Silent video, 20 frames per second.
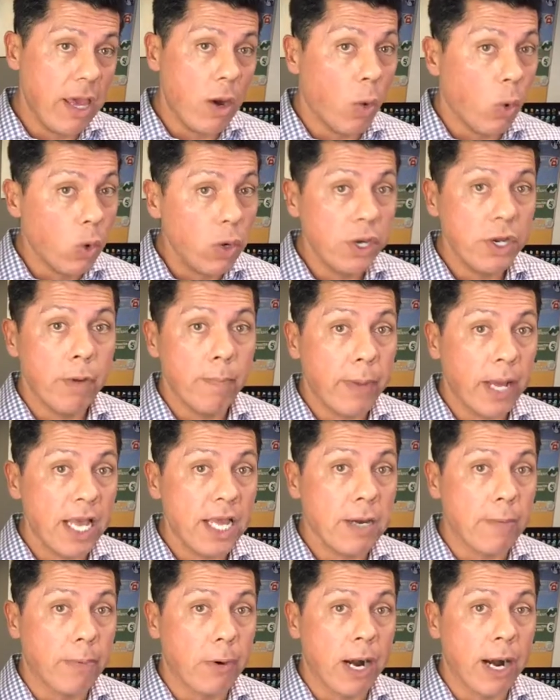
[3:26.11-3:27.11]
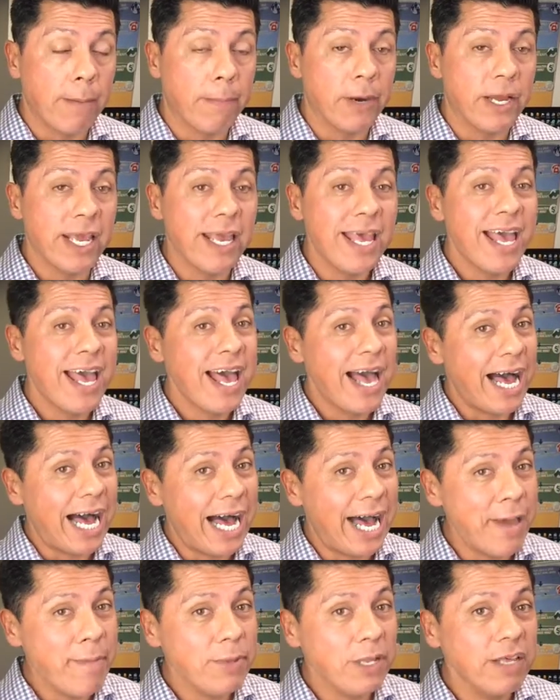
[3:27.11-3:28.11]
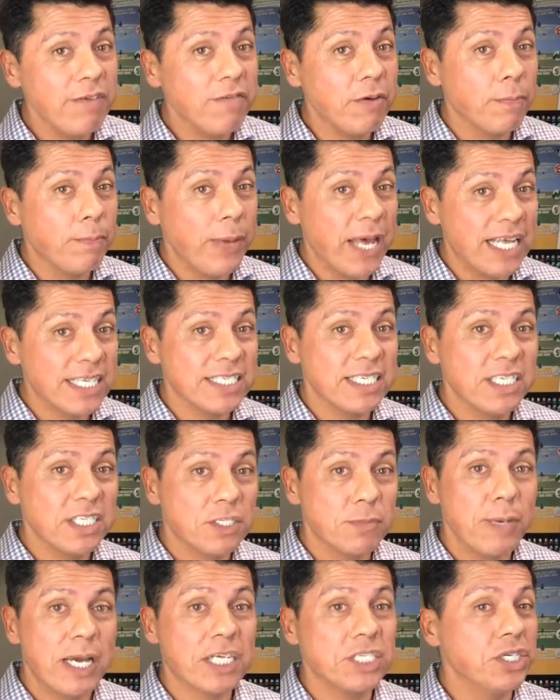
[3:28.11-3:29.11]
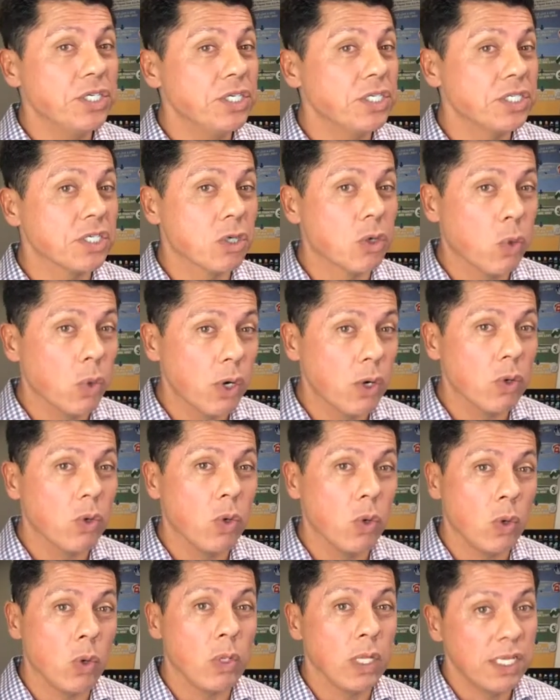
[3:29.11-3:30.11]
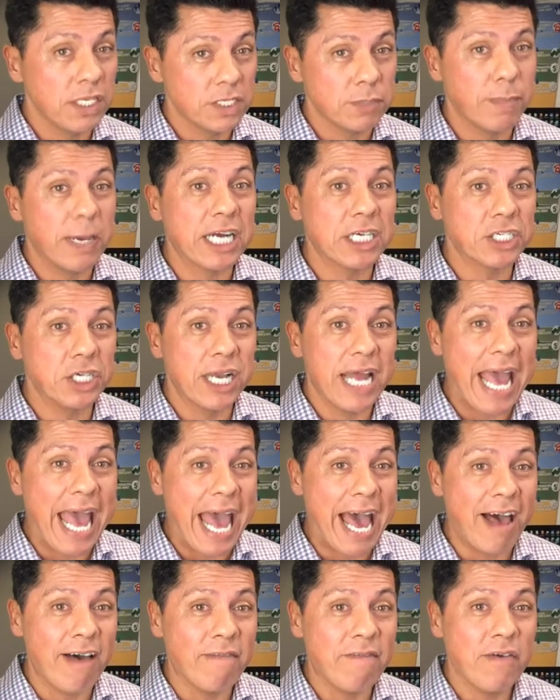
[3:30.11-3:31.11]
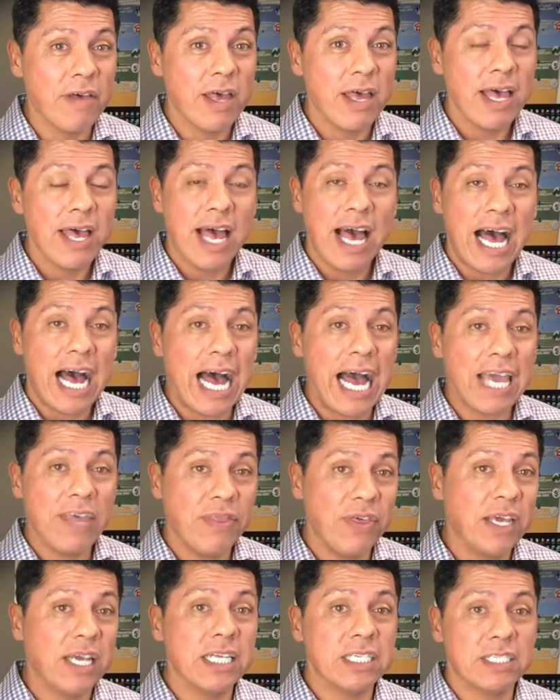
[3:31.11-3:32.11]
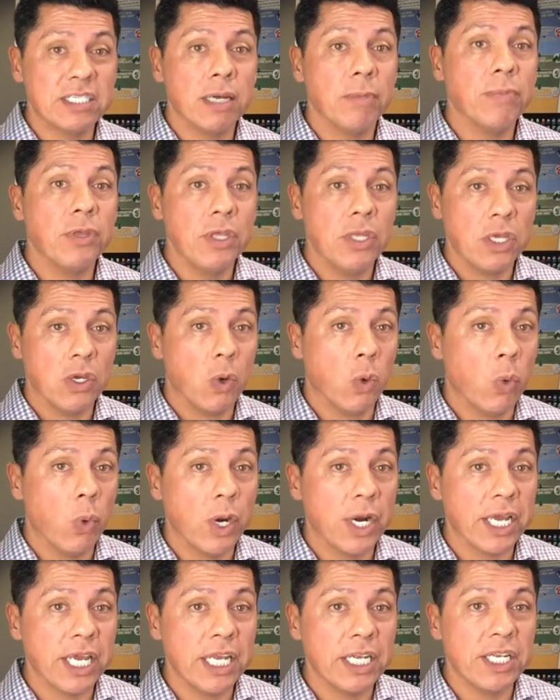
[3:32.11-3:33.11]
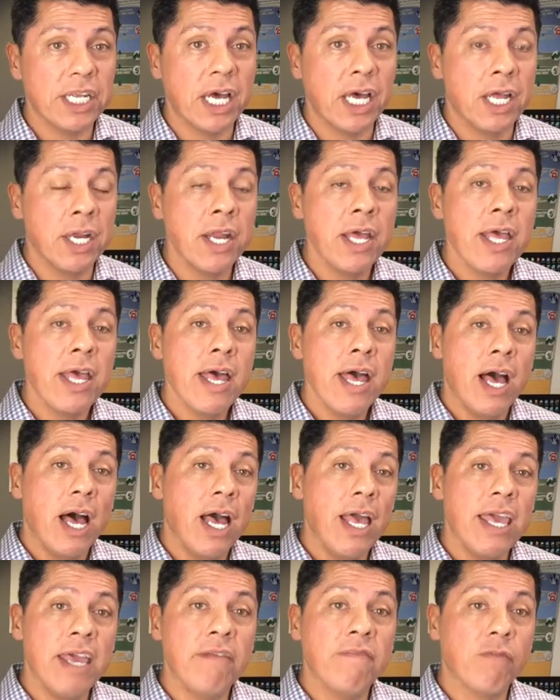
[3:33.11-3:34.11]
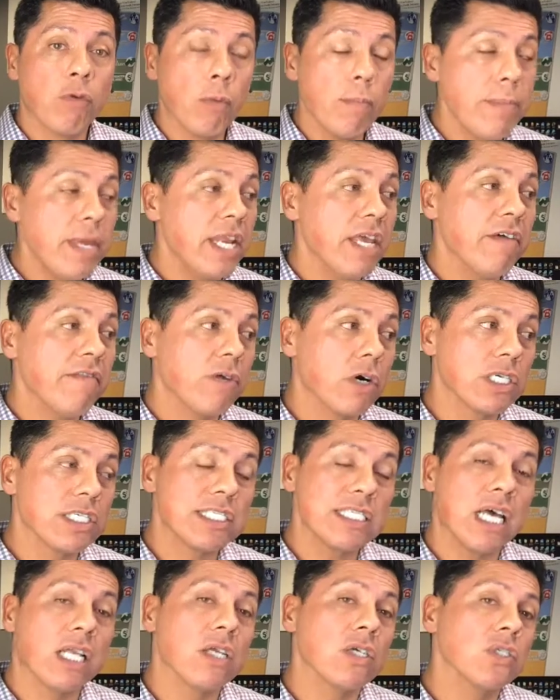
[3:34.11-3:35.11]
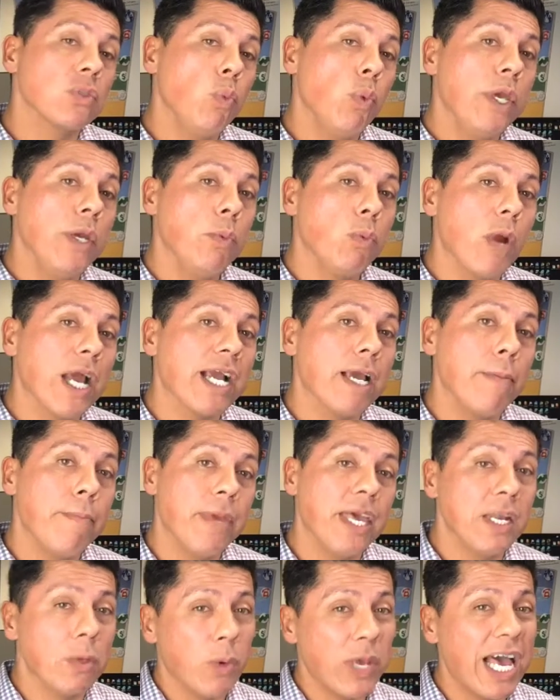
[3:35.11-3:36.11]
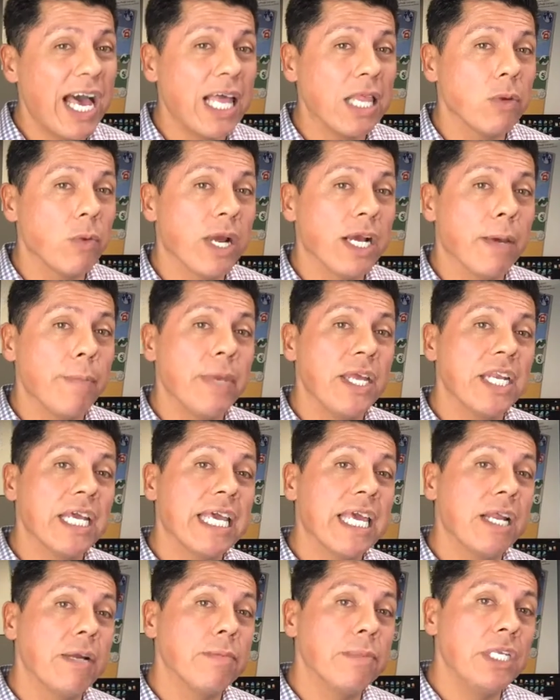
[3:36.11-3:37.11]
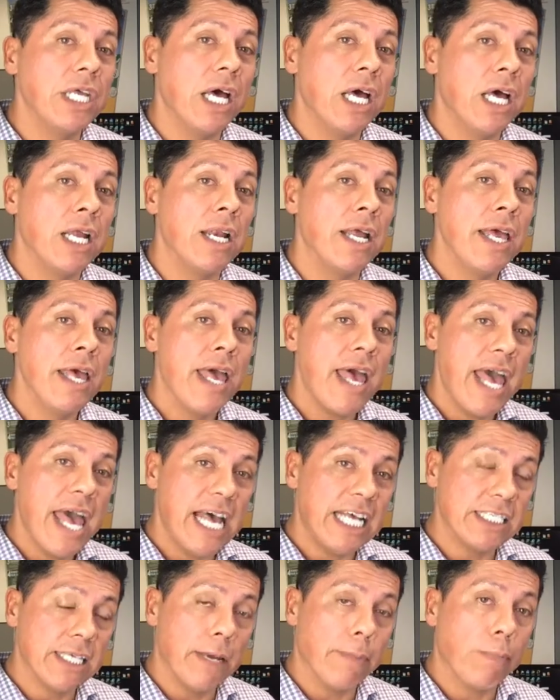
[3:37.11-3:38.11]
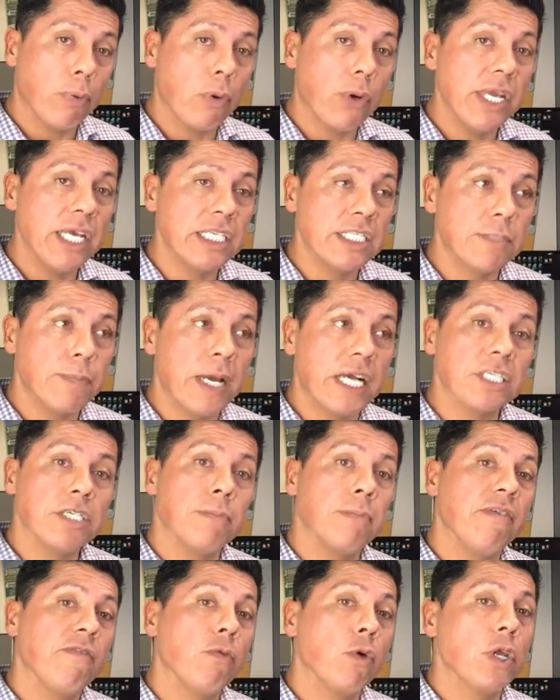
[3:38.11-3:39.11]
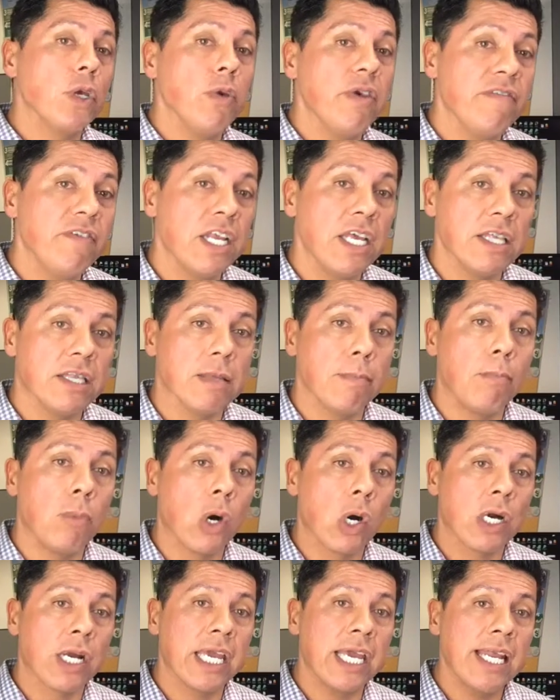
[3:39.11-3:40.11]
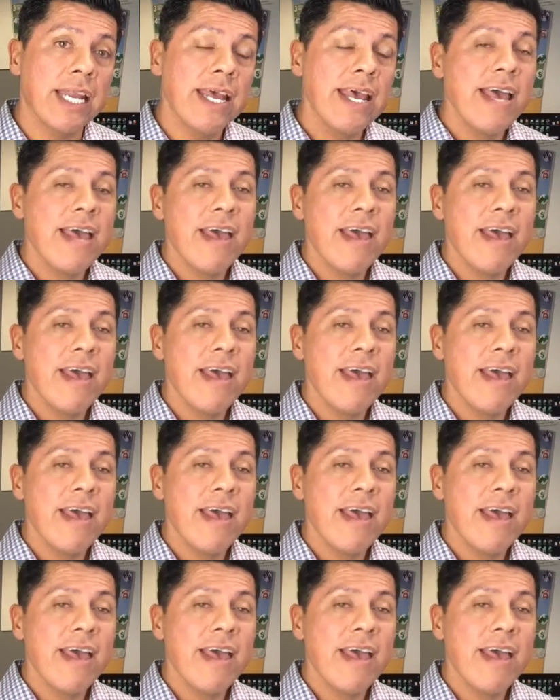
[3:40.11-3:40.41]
or you're buying a property, I believe a pest inspection is a critical inspection to have. I think it's something that you'll want to get done. And for many of our sellers, we highly recommend to get them done as a pre-inspection before you even hit the market.